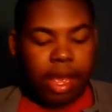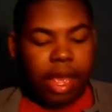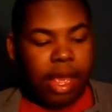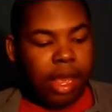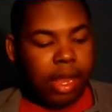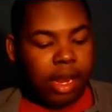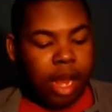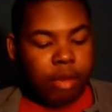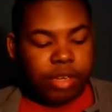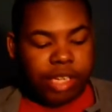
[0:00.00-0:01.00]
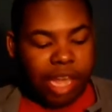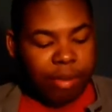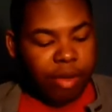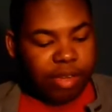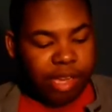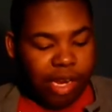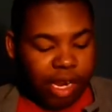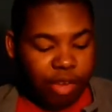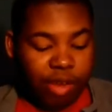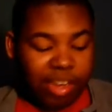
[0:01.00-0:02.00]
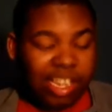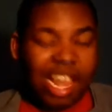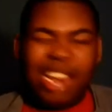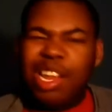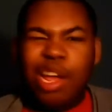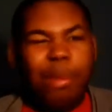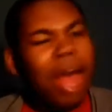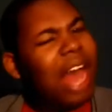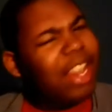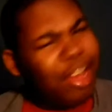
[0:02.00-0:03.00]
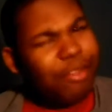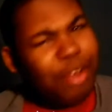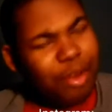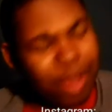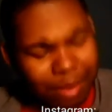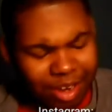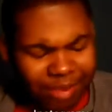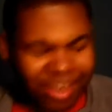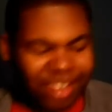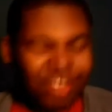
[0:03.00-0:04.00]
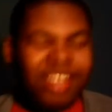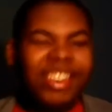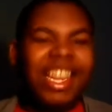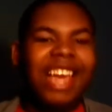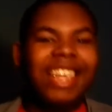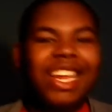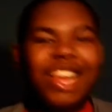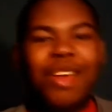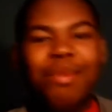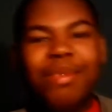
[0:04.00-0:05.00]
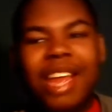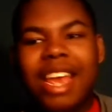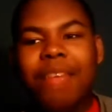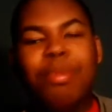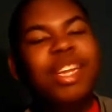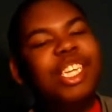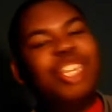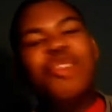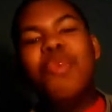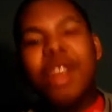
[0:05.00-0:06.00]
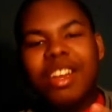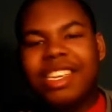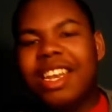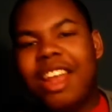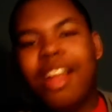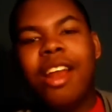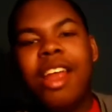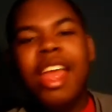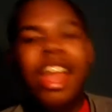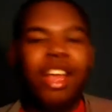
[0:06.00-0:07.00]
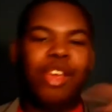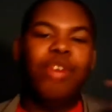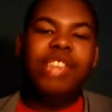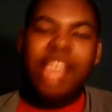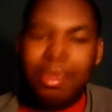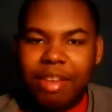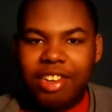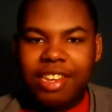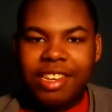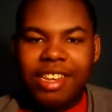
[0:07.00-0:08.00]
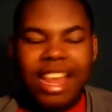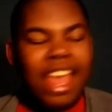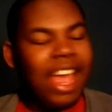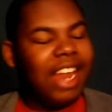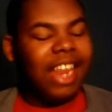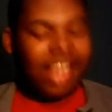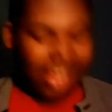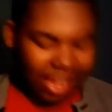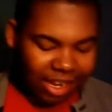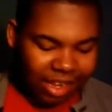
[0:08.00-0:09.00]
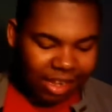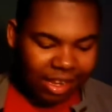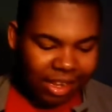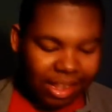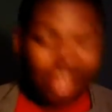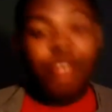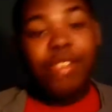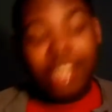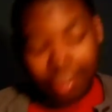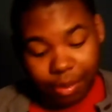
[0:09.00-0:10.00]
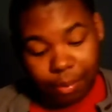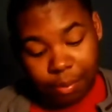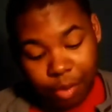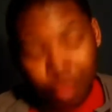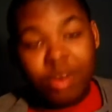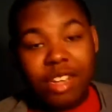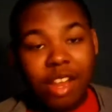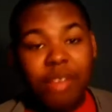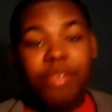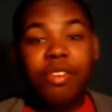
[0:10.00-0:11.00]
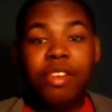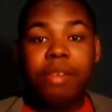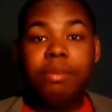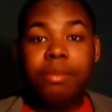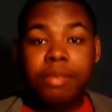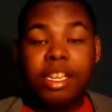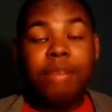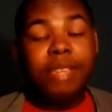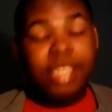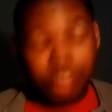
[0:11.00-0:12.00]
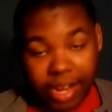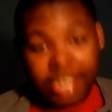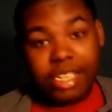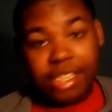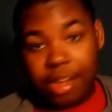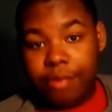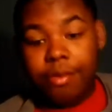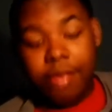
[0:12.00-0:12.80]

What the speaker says: and I would just like post it, and you can just like look up. I love Google Images because you can just like look up, like put 2 words in there, go to images, and then like you'll see some cool stuff, some strange stuff,